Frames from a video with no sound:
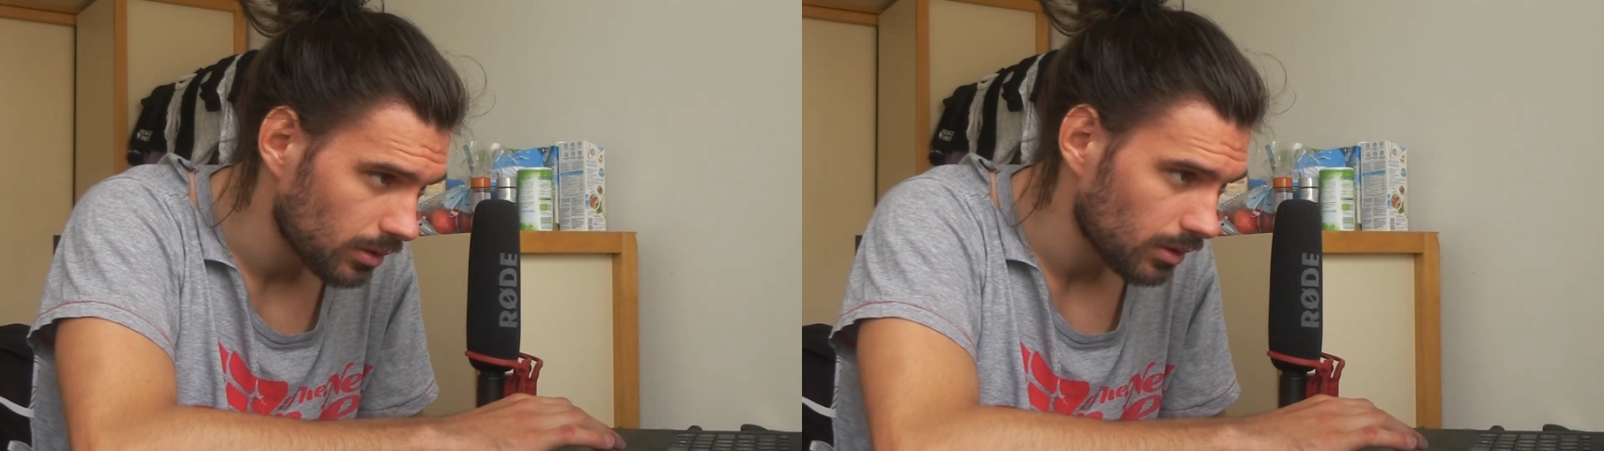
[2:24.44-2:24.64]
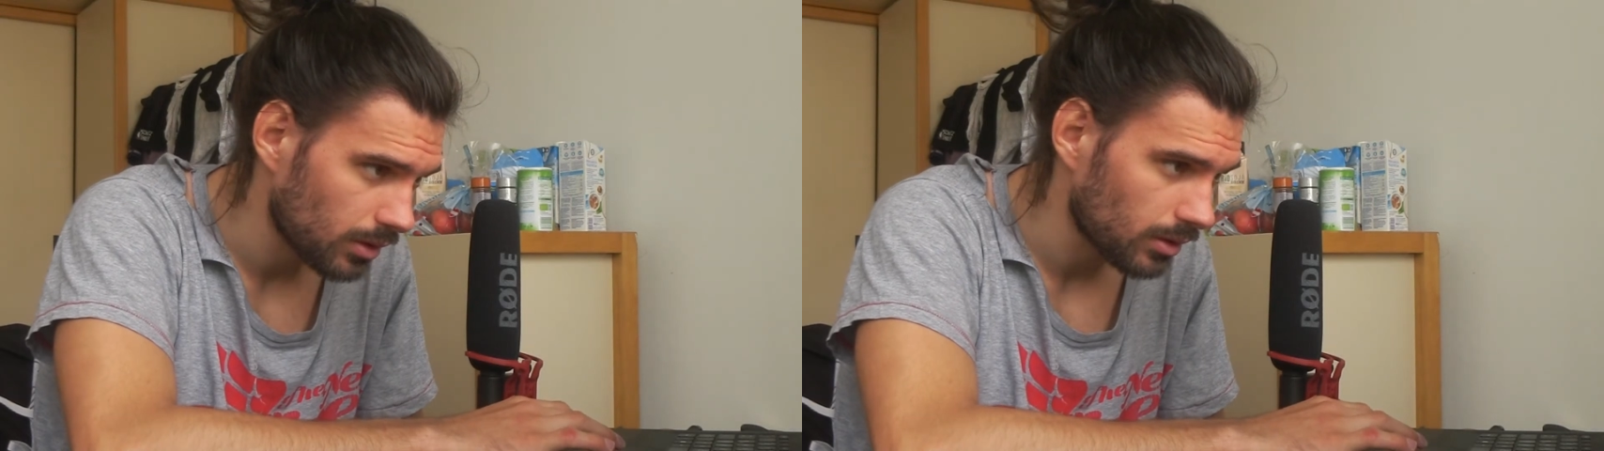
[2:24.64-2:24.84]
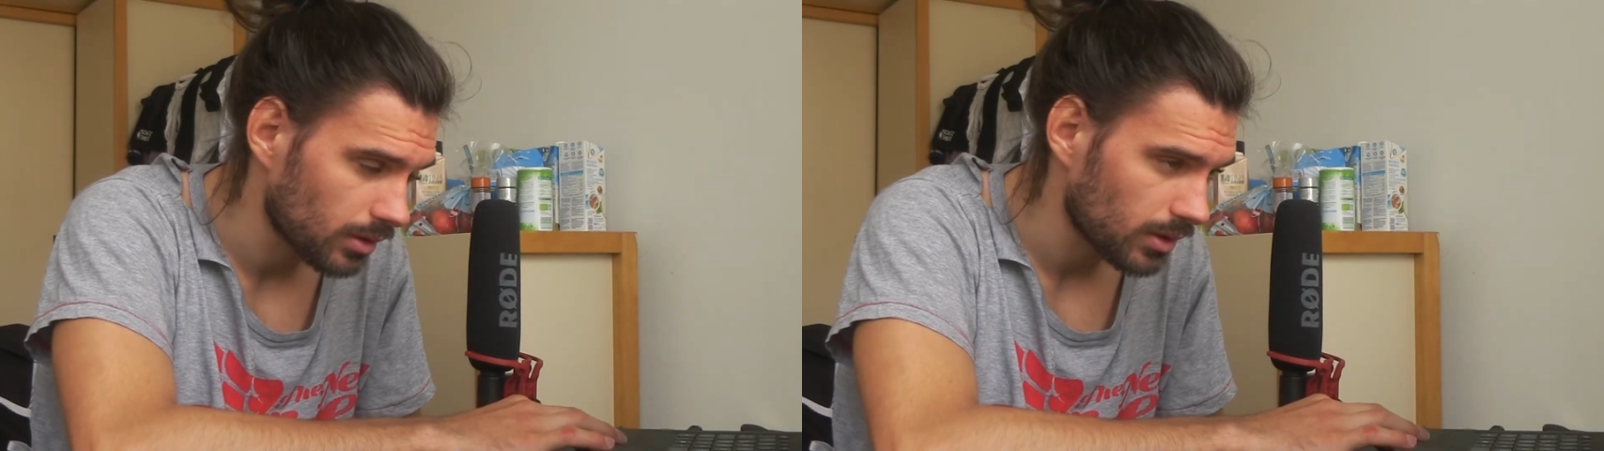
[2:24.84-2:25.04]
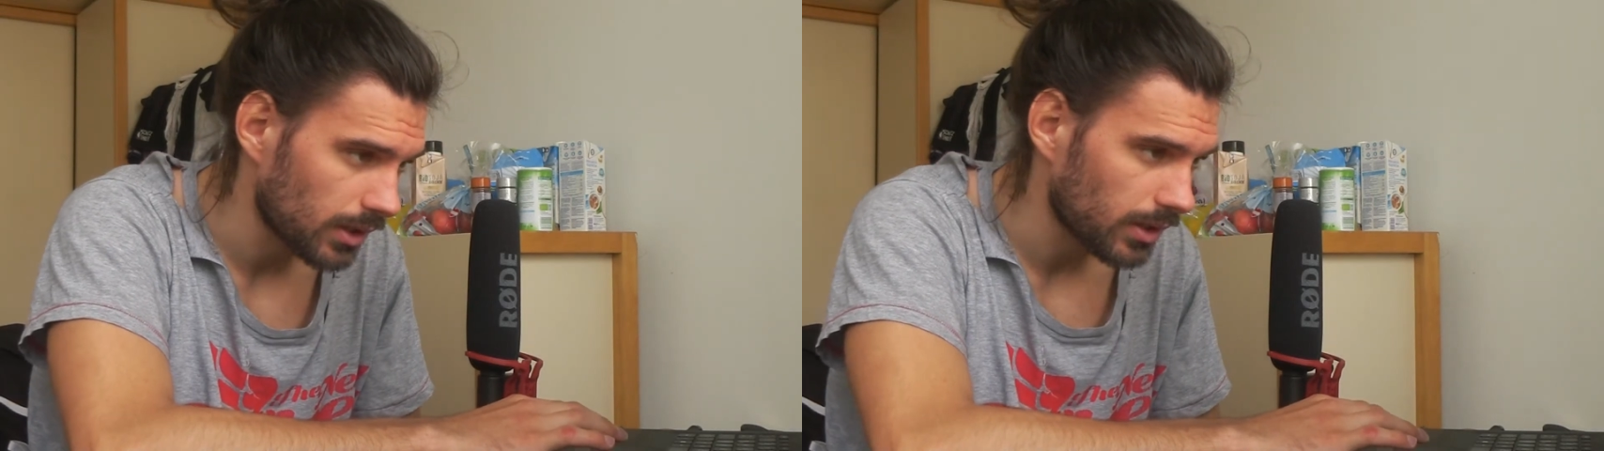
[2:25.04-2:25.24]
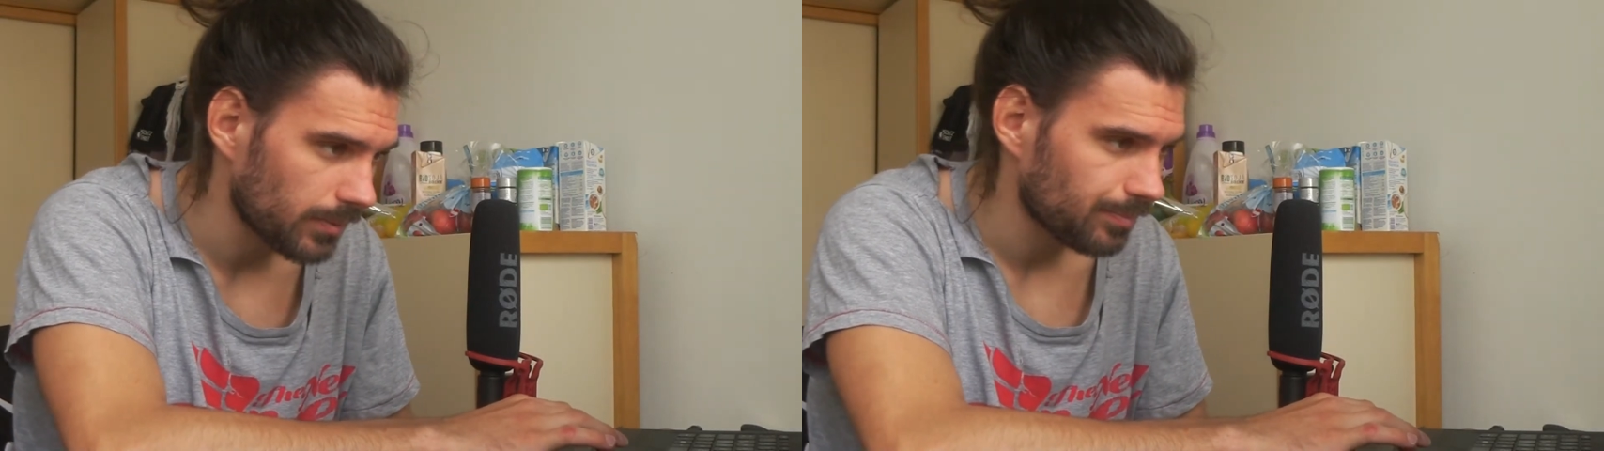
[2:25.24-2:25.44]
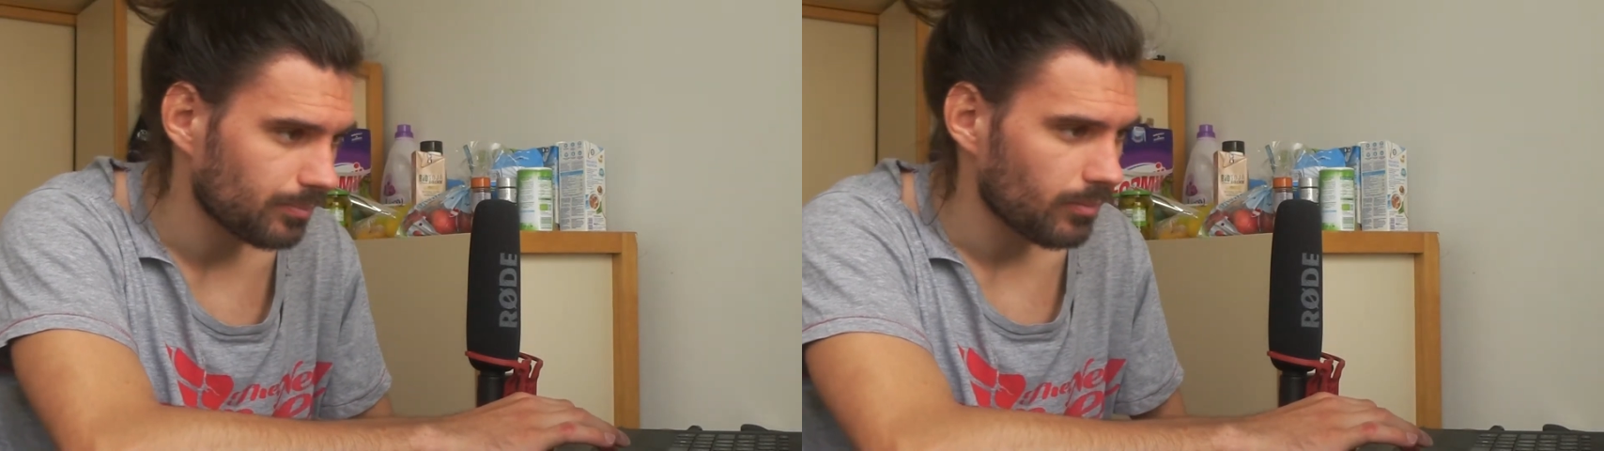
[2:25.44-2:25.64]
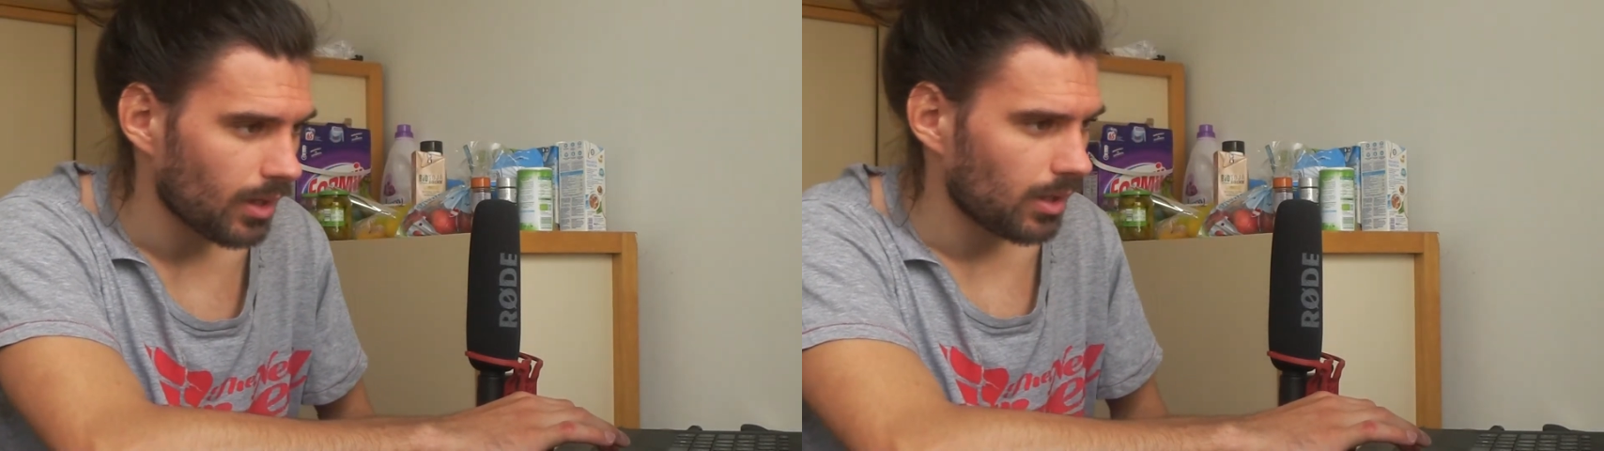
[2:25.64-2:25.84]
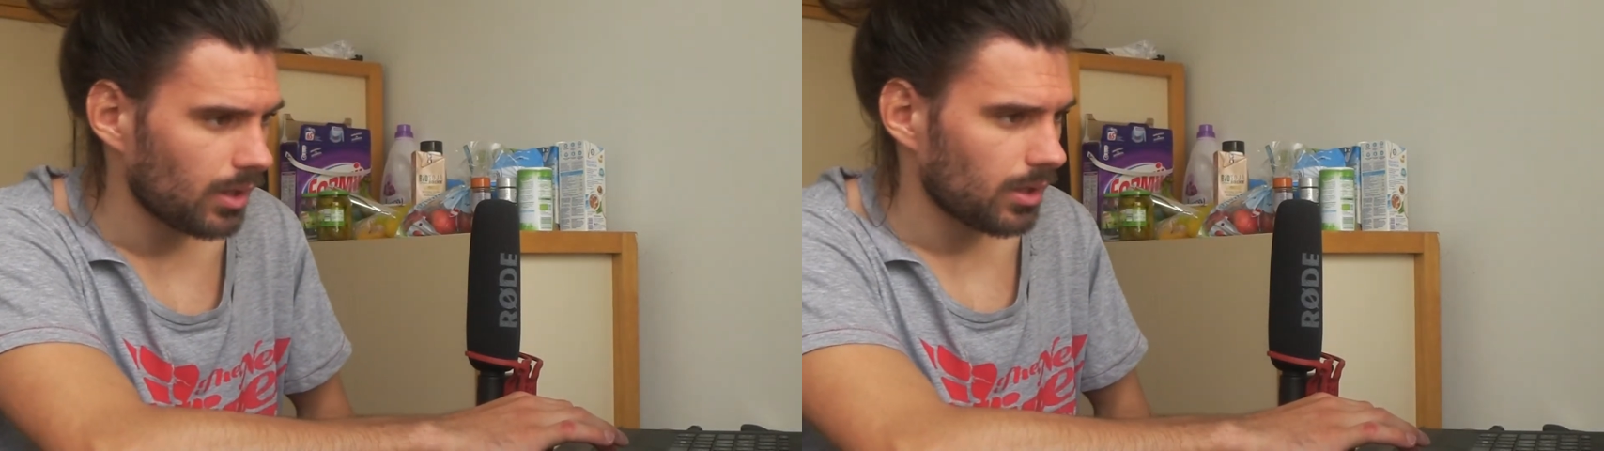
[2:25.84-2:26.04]
here exactly.
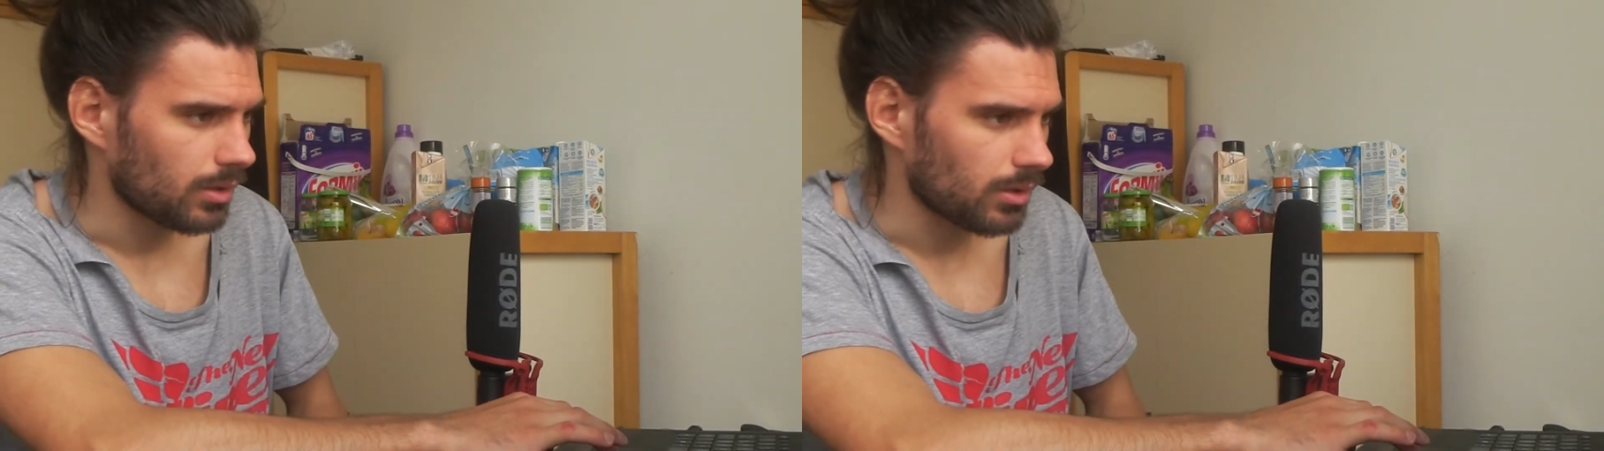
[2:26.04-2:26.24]
Now